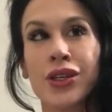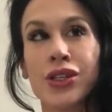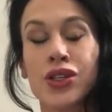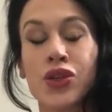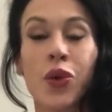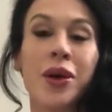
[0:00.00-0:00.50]

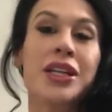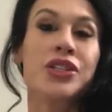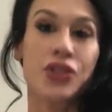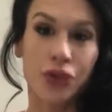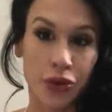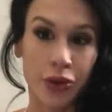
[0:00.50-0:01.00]
to
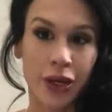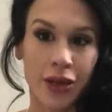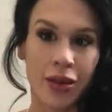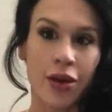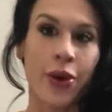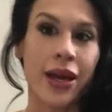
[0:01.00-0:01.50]
twenty-two
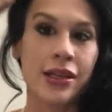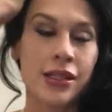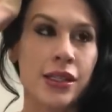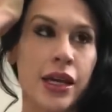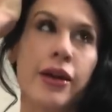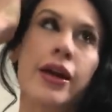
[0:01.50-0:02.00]
in the
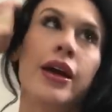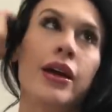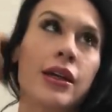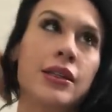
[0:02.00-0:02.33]
waist area,